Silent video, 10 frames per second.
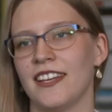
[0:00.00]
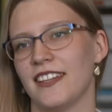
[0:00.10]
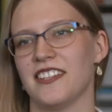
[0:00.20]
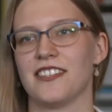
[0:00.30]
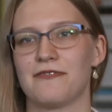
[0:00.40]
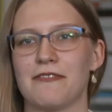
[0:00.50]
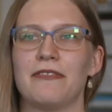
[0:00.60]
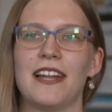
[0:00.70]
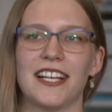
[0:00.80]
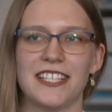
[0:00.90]
than just
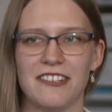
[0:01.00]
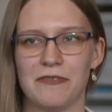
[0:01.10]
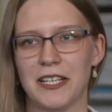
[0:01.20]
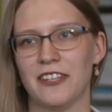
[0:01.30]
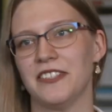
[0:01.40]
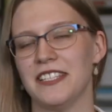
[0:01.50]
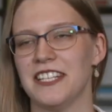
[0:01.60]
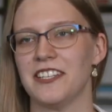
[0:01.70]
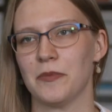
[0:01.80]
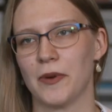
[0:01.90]
reflecting on my own teaching